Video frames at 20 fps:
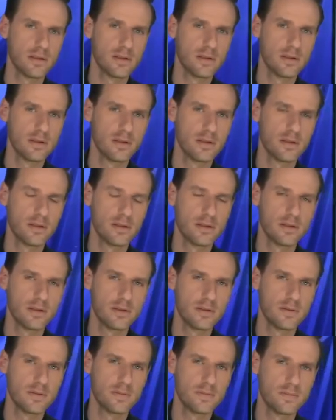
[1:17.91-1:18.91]

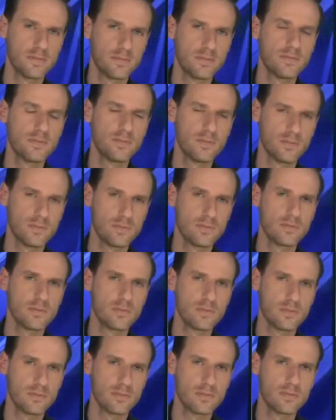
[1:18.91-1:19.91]

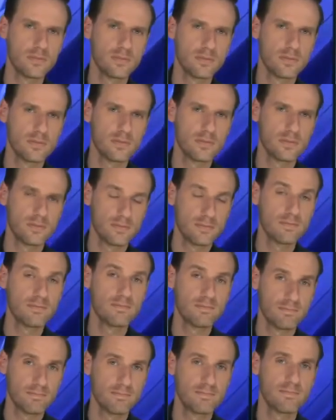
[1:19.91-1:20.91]

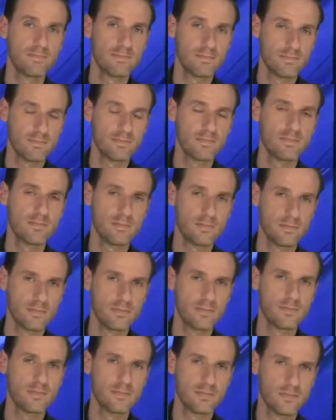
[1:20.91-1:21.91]

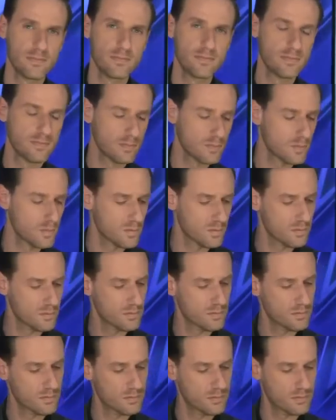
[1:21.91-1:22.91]

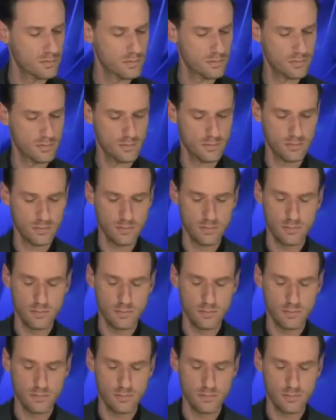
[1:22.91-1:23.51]
(not speaking)